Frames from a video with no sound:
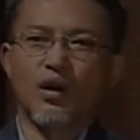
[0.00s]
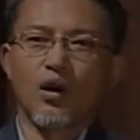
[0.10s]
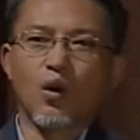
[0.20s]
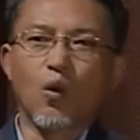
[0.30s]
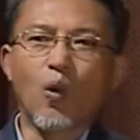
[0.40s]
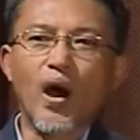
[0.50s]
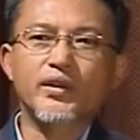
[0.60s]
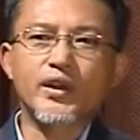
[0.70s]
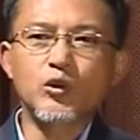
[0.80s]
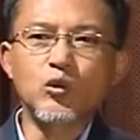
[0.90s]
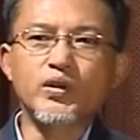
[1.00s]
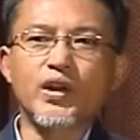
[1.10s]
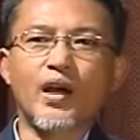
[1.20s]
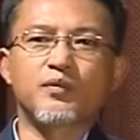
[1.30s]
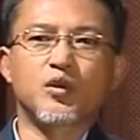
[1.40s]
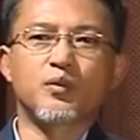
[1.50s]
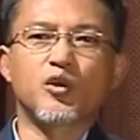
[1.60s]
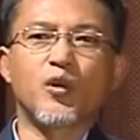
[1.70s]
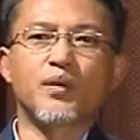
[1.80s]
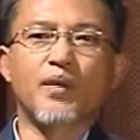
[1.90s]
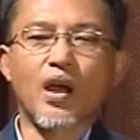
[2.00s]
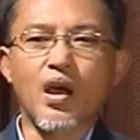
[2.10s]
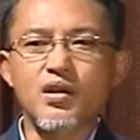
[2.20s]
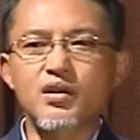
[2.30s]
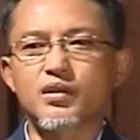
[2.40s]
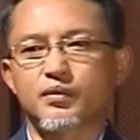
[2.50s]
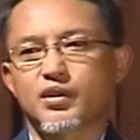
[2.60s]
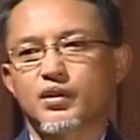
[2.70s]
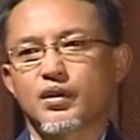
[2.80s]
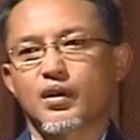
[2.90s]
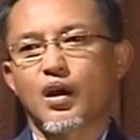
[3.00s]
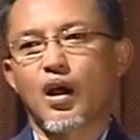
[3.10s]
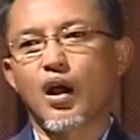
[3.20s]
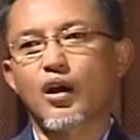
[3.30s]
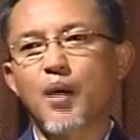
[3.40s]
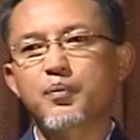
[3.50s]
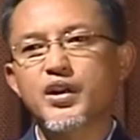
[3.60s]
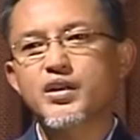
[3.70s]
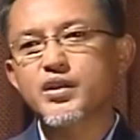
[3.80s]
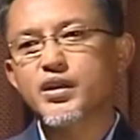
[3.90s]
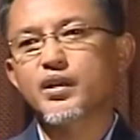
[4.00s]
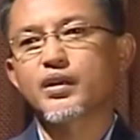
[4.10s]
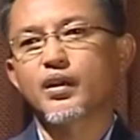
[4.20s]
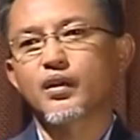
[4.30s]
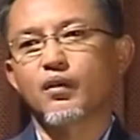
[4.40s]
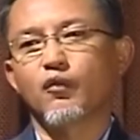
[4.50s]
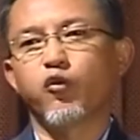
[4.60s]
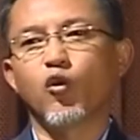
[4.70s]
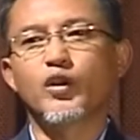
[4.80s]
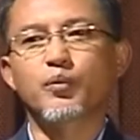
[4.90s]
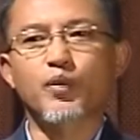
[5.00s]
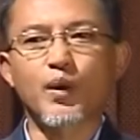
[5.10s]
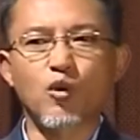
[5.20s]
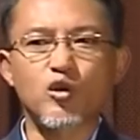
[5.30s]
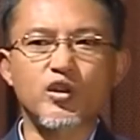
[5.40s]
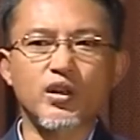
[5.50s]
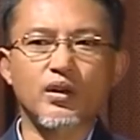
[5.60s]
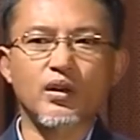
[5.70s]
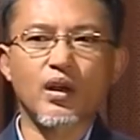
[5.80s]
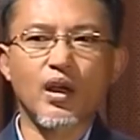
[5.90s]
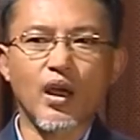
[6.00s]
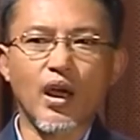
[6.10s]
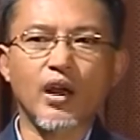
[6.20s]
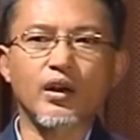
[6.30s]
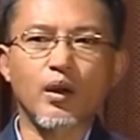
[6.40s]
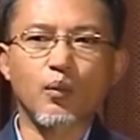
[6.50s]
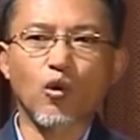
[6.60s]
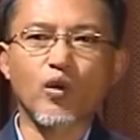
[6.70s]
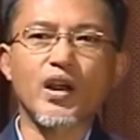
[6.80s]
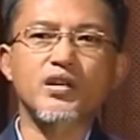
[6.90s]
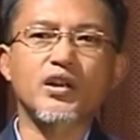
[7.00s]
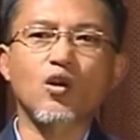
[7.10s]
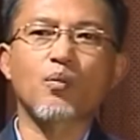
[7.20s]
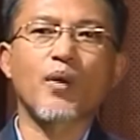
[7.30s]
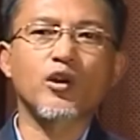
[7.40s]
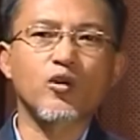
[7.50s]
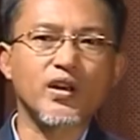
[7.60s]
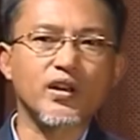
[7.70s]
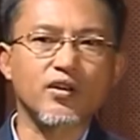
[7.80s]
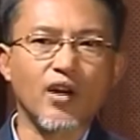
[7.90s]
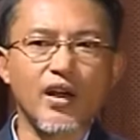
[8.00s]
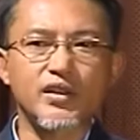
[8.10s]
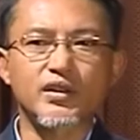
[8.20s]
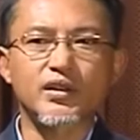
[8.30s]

While the 2 types of UN mechanisms, are appreciated for the promotion and protection of minority rights,